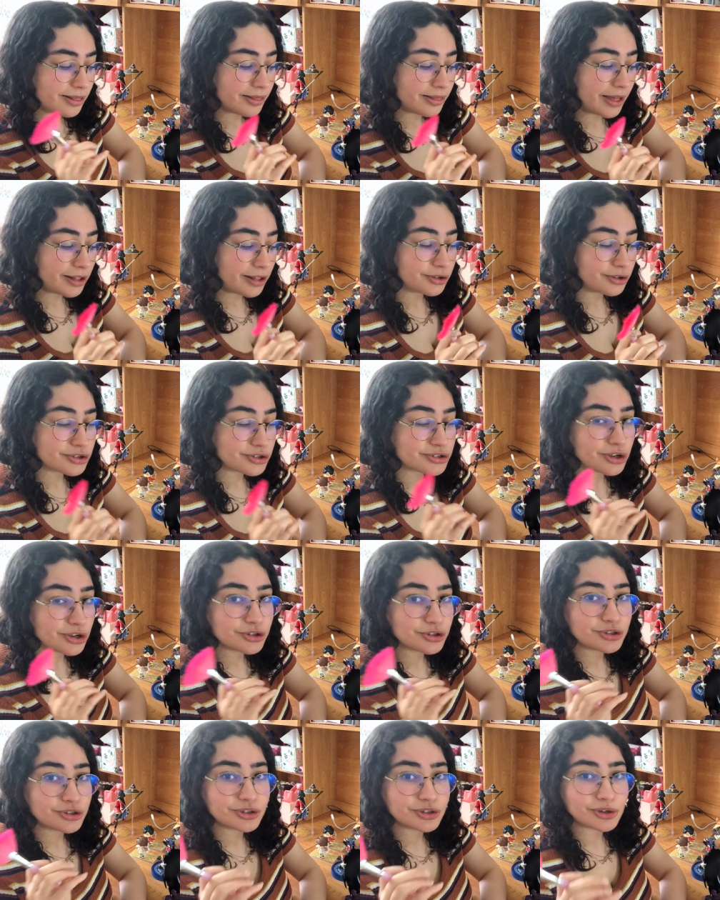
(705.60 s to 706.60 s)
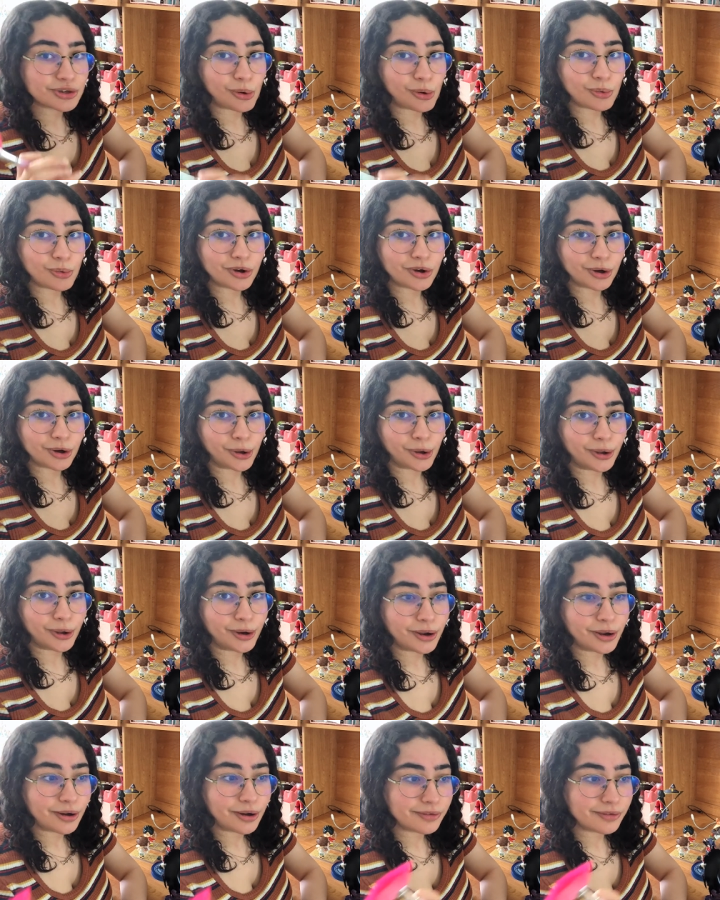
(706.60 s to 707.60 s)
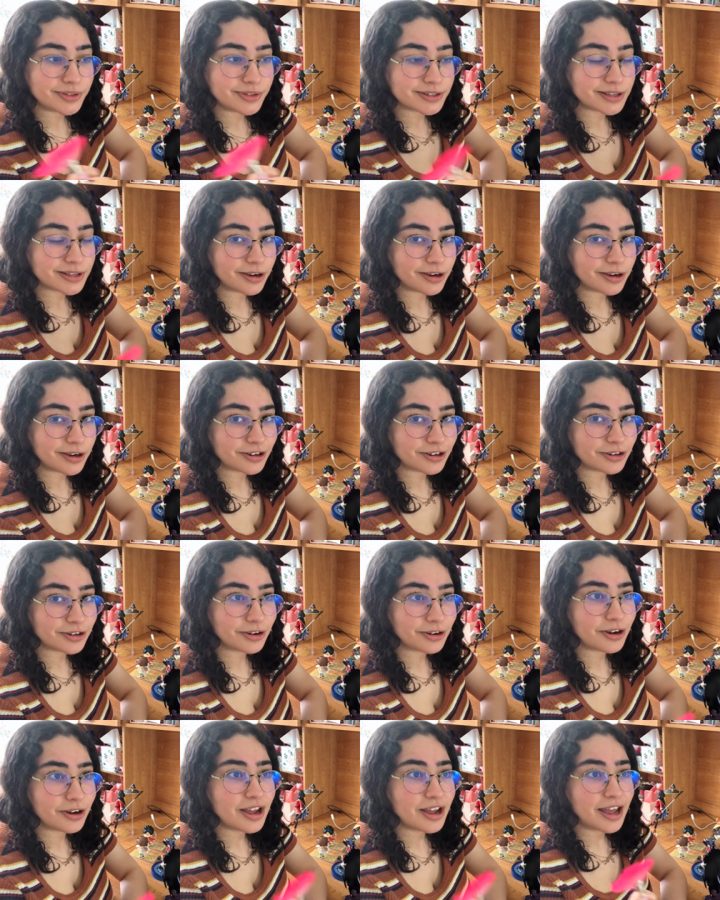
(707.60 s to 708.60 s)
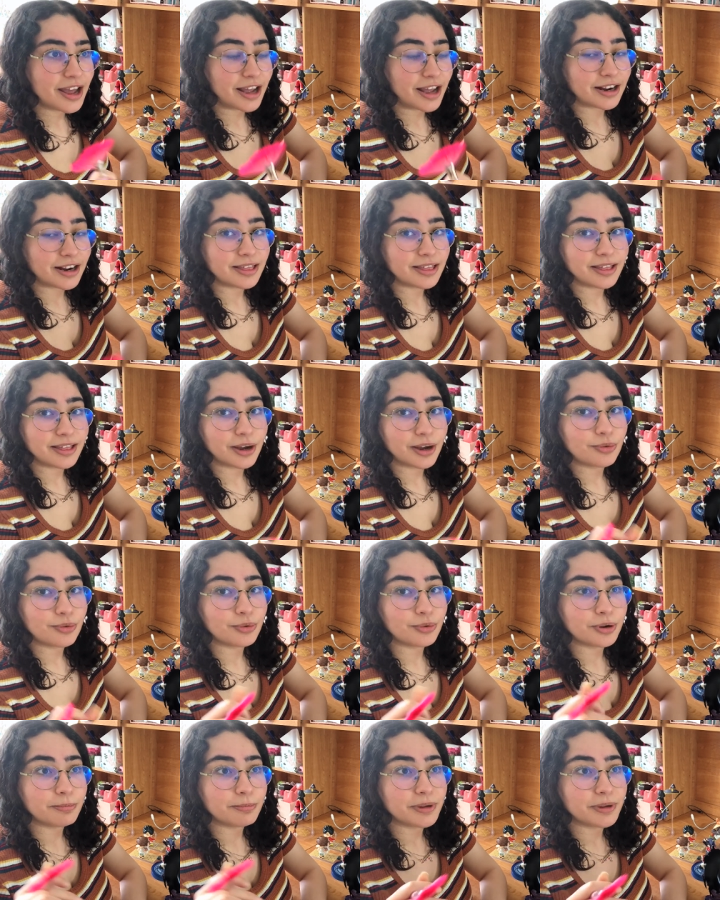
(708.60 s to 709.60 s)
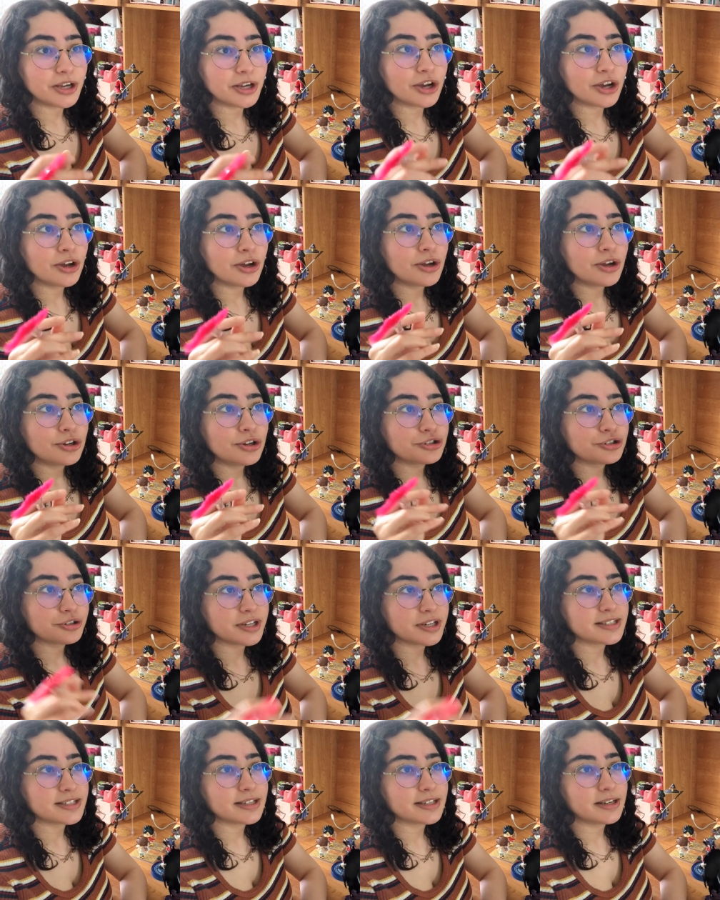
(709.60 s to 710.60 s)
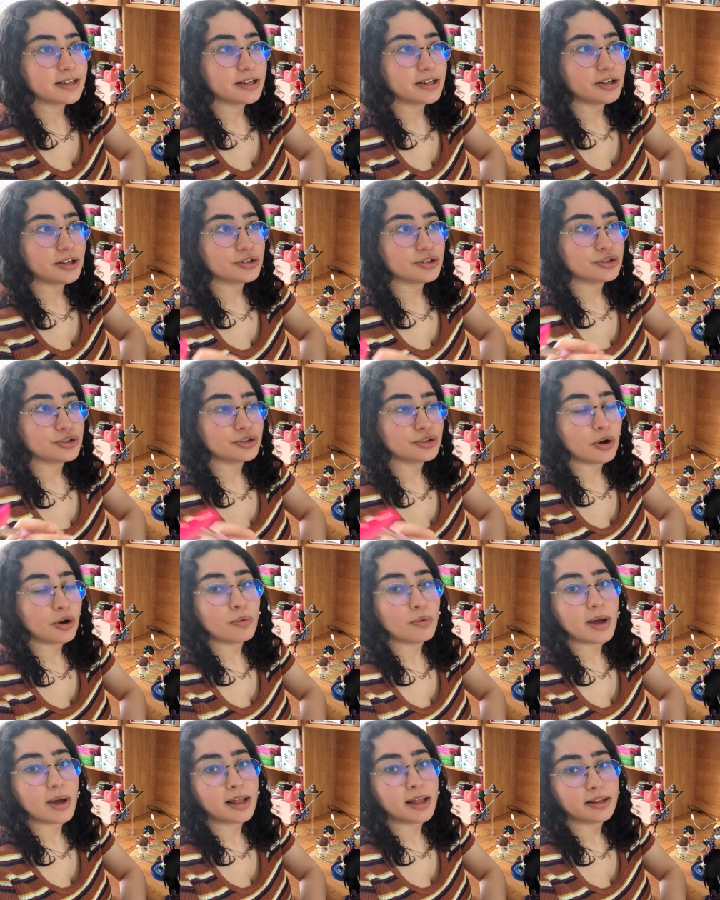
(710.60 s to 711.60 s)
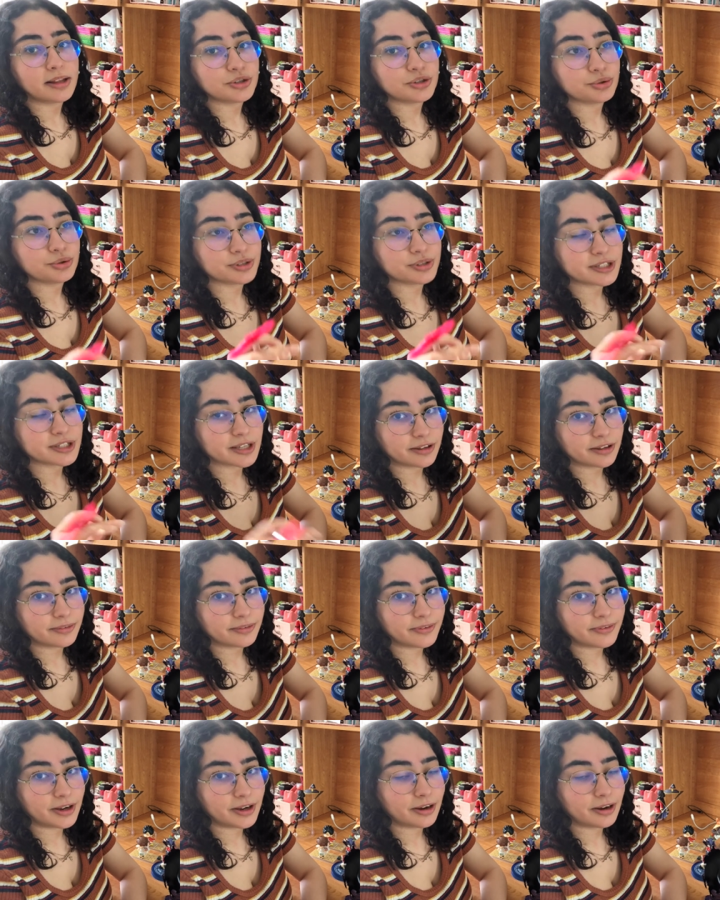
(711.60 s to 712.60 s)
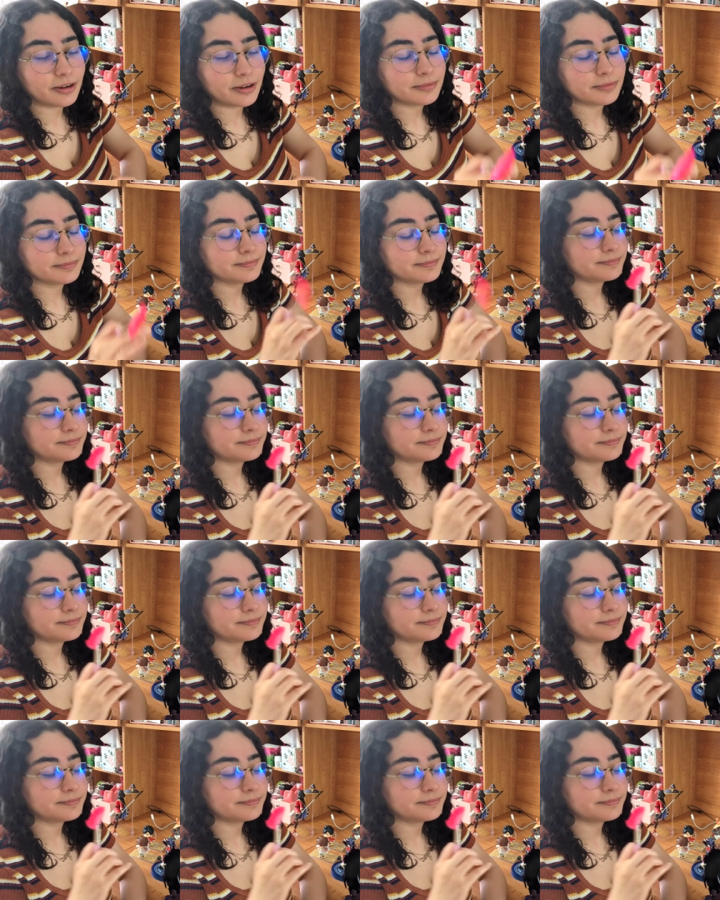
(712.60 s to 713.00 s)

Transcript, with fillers: that looks so good of this character, and I think would be translated so well into a scale figure,